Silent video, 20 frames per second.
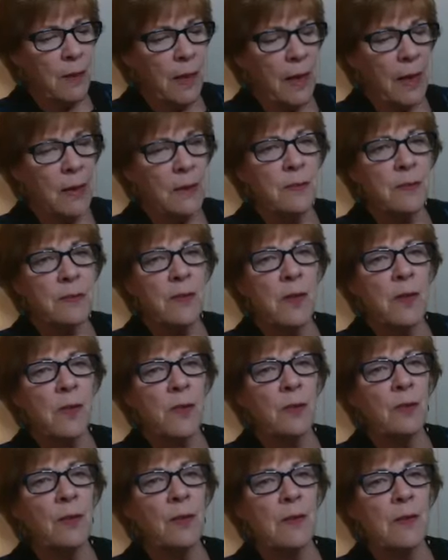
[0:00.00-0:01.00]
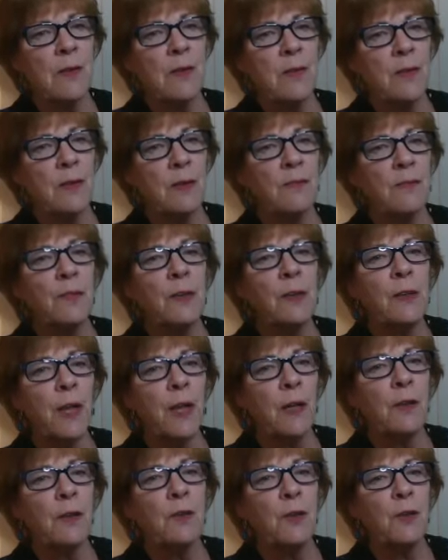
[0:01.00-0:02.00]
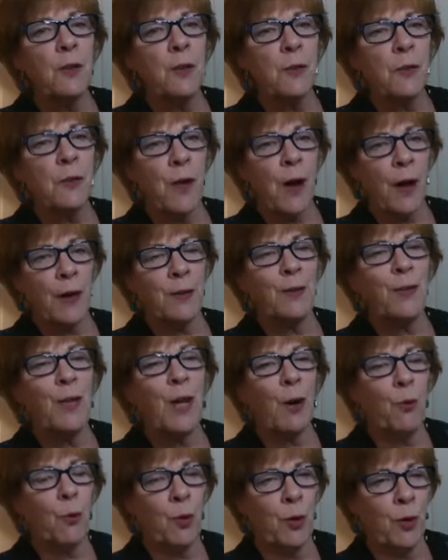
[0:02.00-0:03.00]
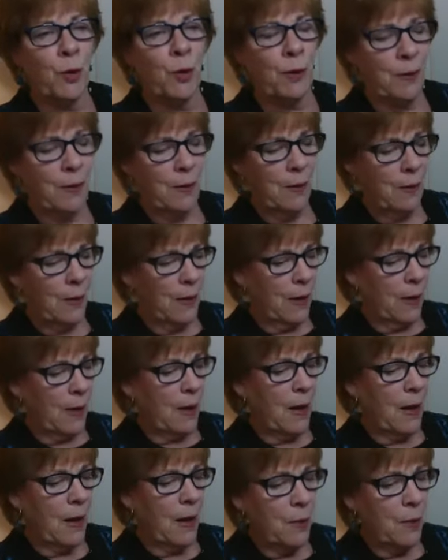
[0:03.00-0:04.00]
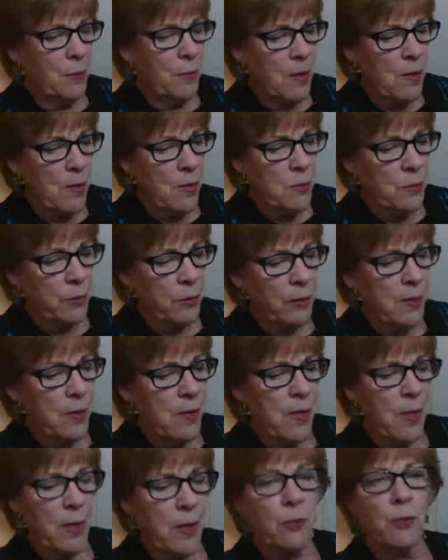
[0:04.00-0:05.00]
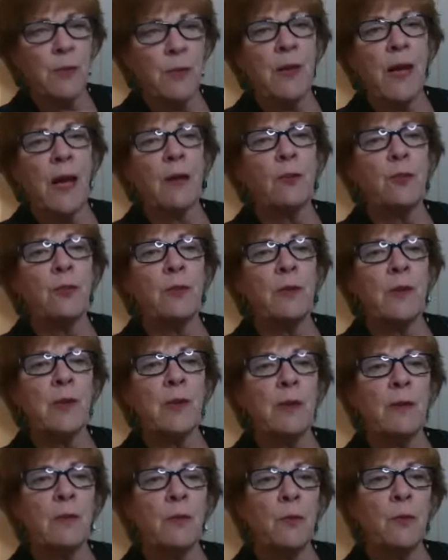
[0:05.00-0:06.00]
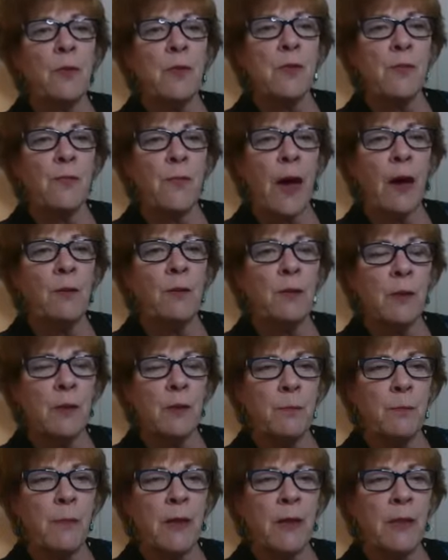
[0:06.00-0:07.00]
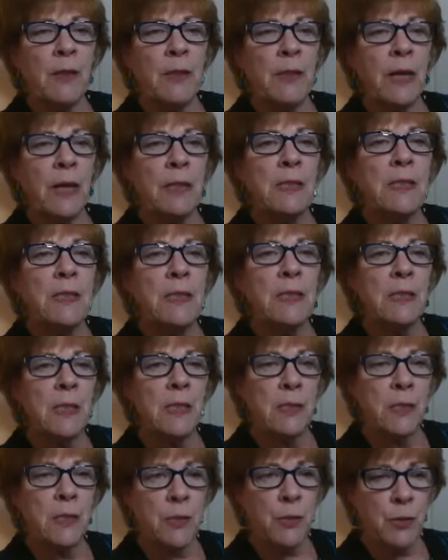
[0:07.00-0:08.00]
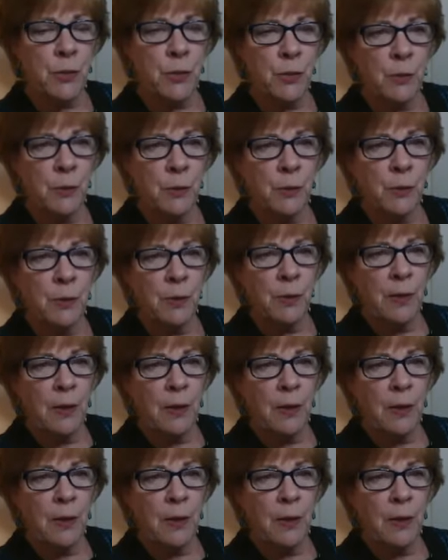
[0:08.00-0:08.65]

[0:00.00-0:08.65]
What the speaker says: Anton is the Affiliated New Thought Network. It's an organization that actually was founded in 1992.